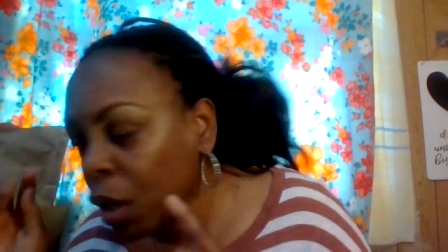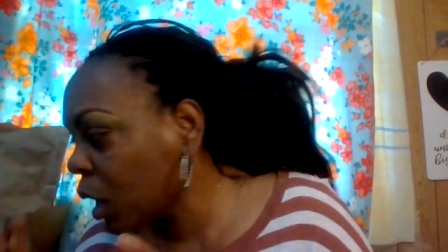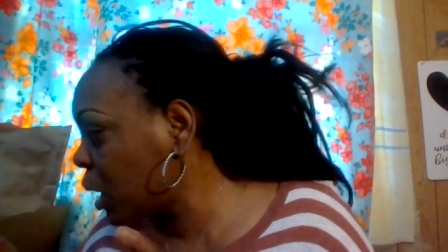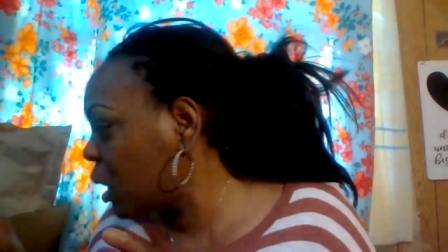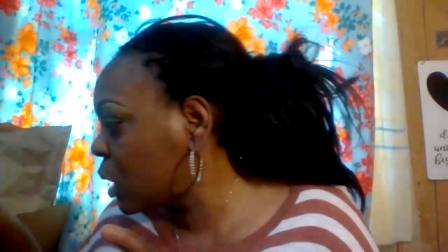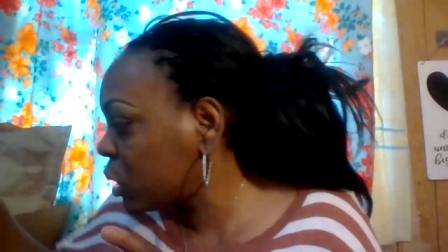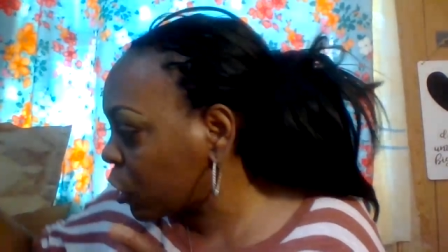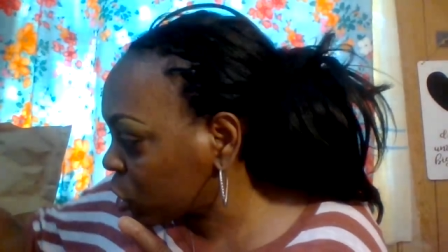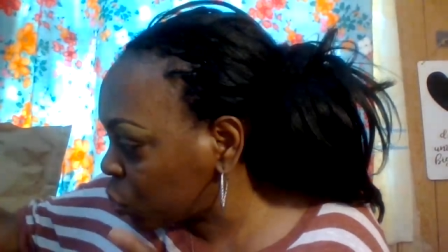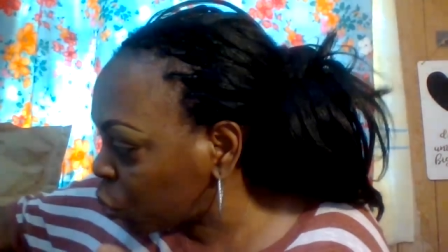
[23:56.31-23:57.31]
and
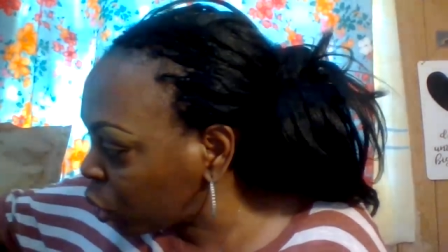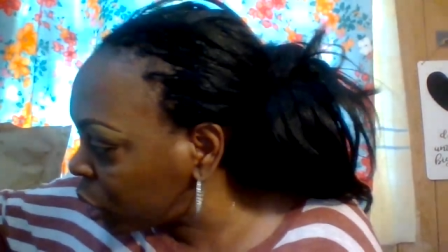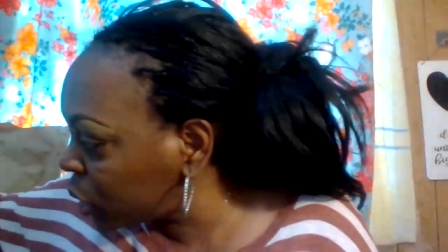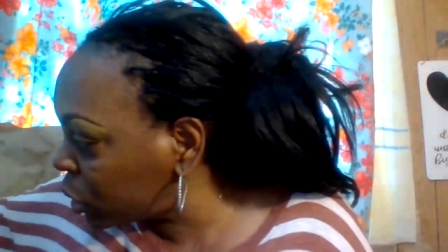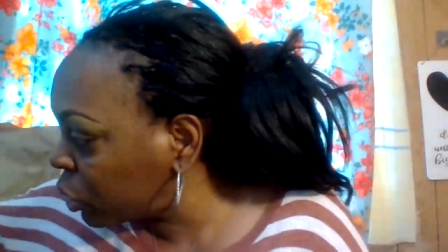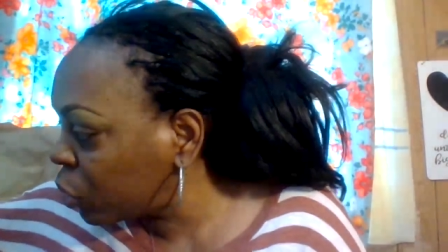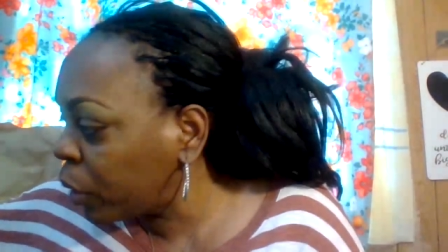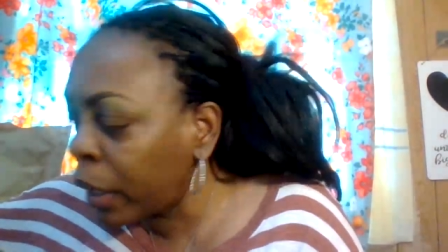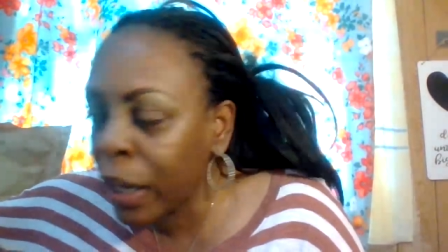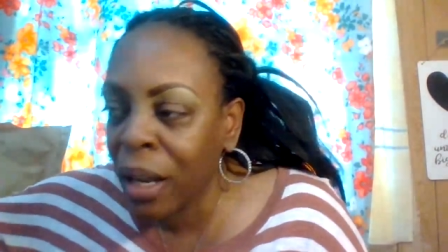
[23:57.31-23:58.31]
there's one little
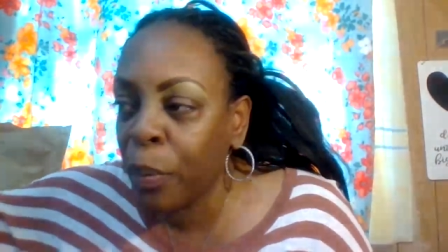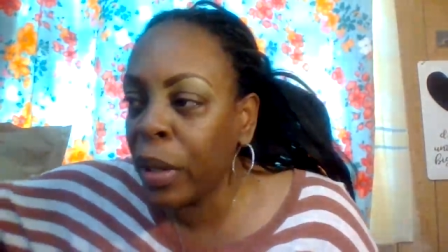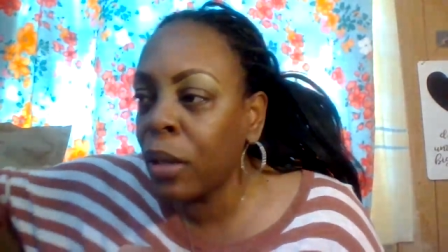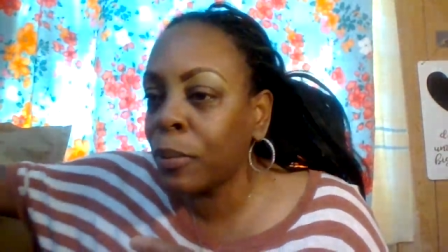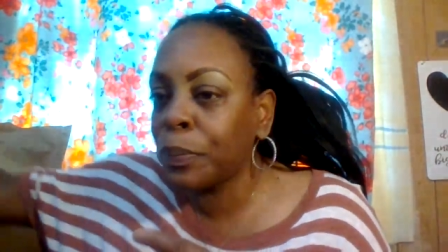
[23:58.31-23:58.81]
hiccupy